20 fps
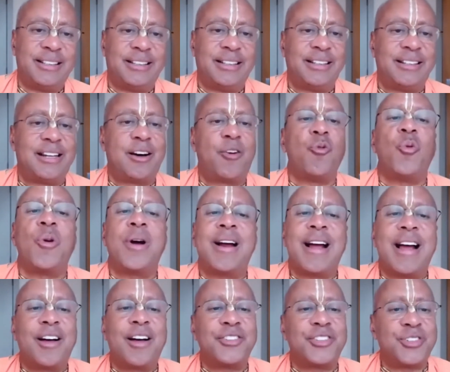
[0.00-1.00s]
Now, where
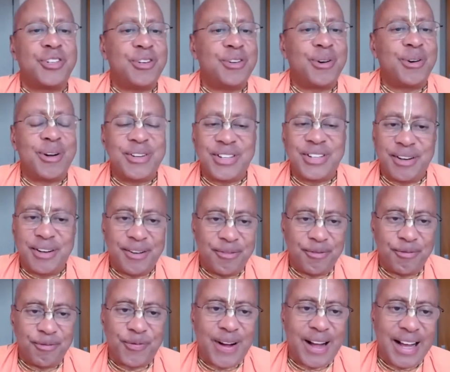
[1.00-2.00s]
else are you going to
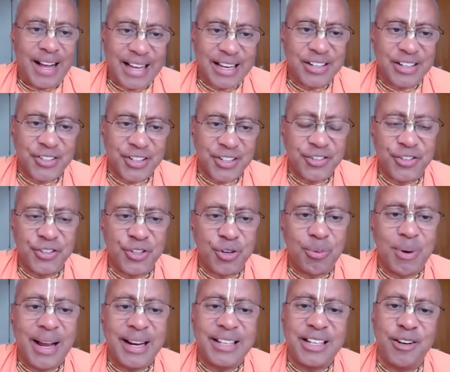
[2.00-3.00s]
find such
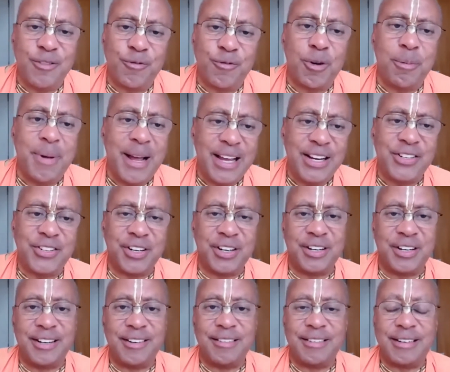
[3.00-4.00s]
direct
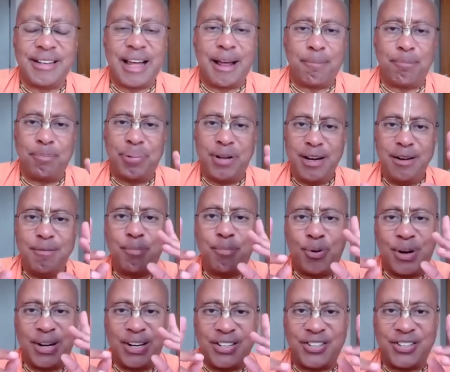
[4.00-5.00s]
information that
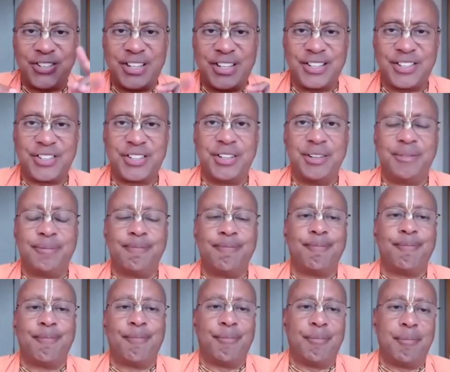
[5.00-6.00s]
pinpoints this
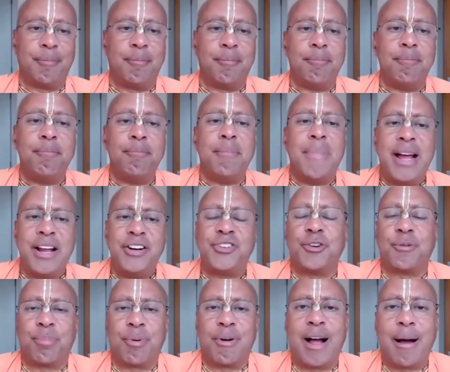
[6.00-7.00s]
major
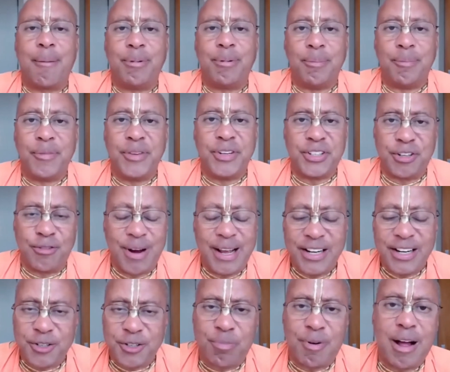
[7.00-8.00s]
problem, this
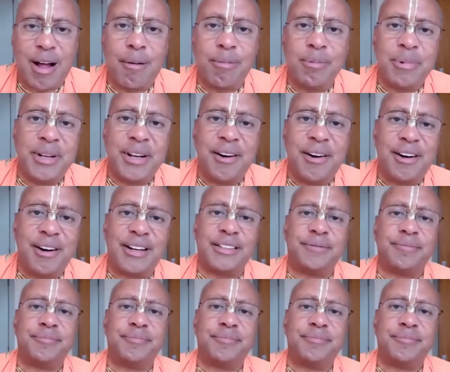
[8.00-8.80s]
greatest problem in the heart?